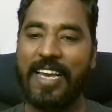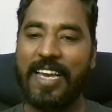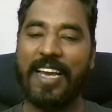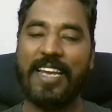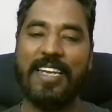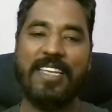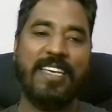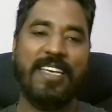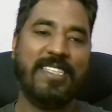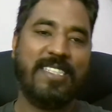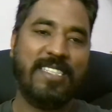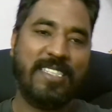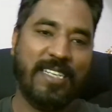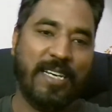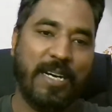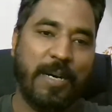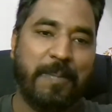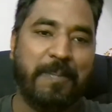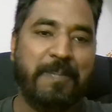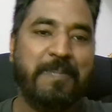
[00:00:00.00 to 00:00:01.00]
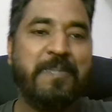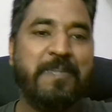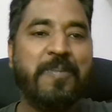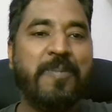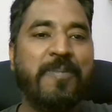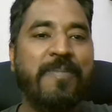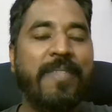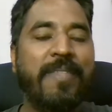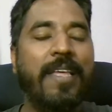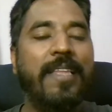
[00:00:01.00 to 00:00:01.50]
And yes,
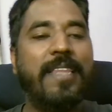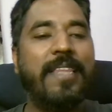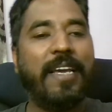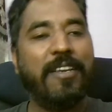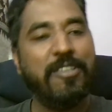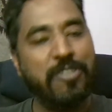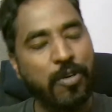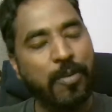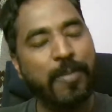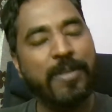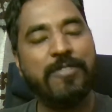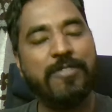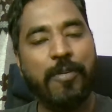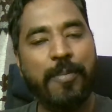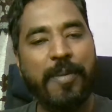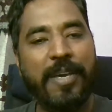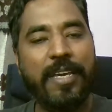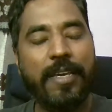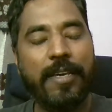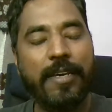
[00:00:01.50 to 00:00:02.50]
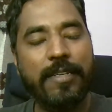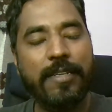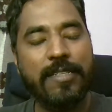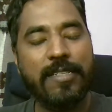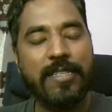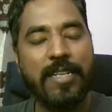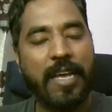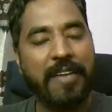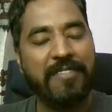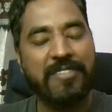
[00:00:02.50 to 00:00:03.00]
thank you so much for being here.
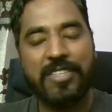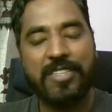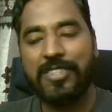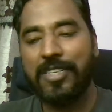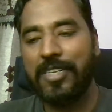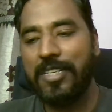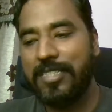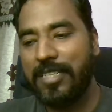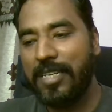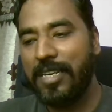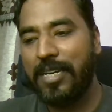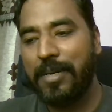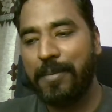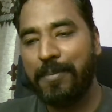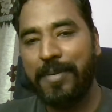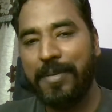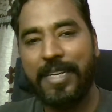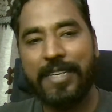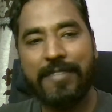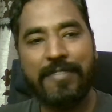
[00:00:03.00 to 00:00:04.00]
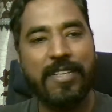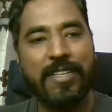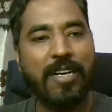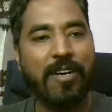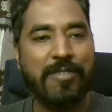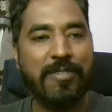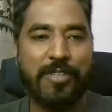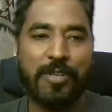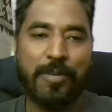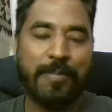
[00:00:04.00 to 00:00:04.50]
This live session is incomplete
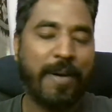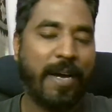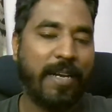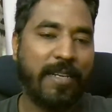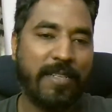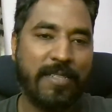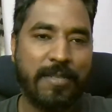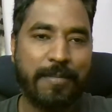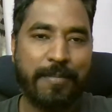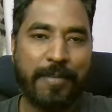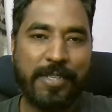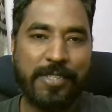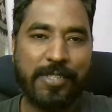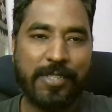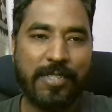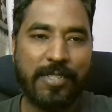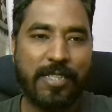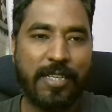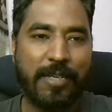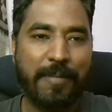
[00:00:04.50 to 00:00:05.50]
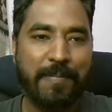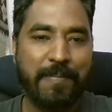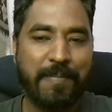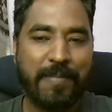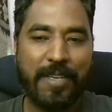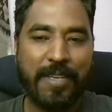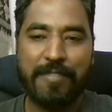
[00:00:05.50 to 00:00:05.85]
without your participation, team.